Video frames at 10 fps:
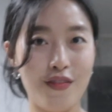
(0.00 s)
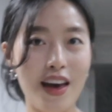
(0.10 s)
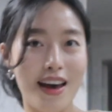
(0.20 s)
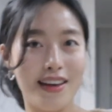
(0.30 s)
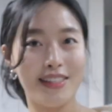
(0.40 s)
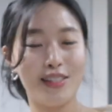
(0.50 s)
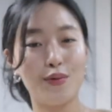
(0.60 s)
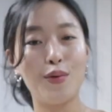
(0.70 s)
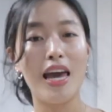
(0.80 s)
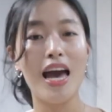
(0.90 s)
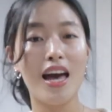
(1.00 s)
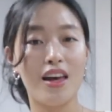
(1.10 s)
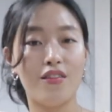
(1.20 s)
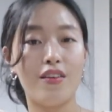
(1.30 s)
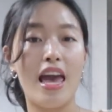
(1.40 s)
First, we
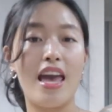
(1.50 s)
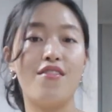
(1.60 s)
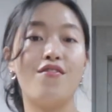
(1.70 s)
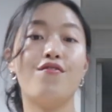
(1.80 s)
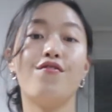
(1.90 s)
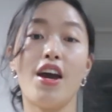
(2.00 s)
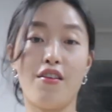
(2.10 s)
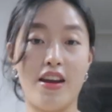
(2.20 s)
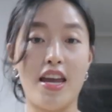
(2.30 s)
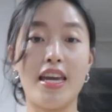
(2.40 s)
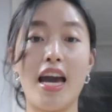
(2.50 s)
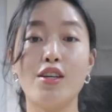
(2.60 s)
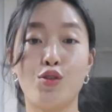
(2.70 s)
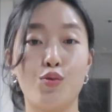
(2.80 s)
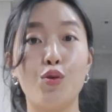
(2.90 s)
have a very
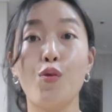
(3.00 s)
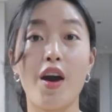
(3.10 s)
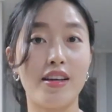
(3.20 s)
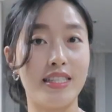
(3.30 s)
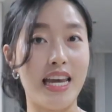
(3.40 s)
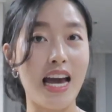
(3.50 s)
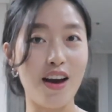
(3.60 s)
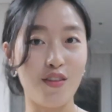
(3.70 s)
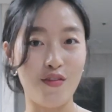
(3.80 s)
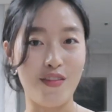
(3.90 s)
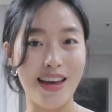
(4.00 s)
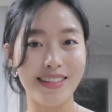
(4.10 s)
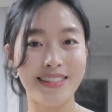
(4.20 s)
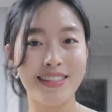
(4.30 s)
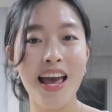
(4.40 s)
casual workday
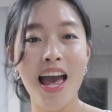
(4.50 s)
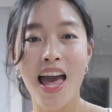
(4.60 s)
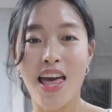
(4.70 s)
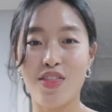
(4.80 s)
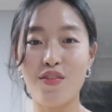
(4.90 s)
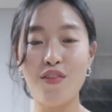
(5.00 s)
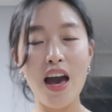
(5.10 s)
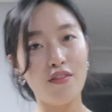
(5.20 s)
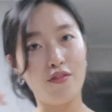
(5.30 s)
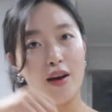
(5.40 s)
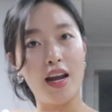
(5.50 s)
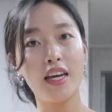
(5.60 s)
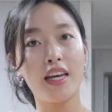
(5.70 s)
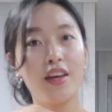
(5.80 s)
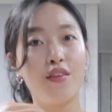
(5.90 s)
outfit. The
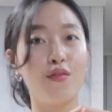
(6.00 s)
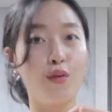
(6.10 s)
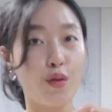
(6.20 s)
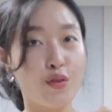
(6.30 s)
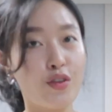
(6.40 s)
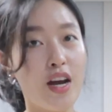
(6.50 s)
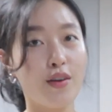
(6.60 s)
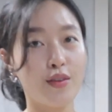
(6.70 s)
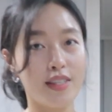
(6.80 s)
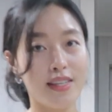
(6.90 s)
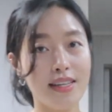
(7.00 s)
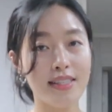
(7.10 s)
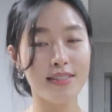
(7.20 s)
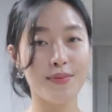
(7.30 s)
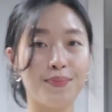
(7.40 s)
fabric for the trousers